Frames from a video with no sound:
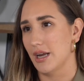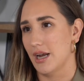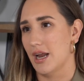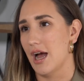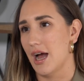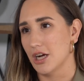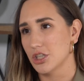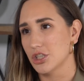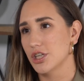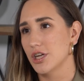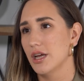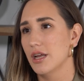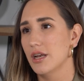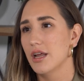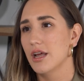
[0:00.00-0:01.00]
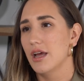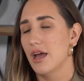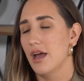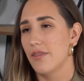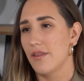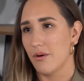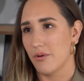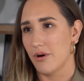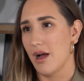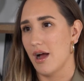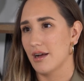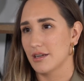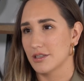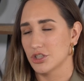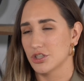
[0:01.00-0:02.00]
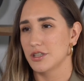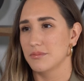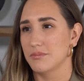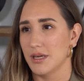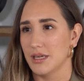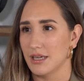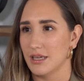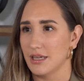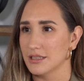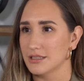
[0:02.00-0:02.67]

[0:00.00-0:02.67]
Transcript: in action and that we're actually making a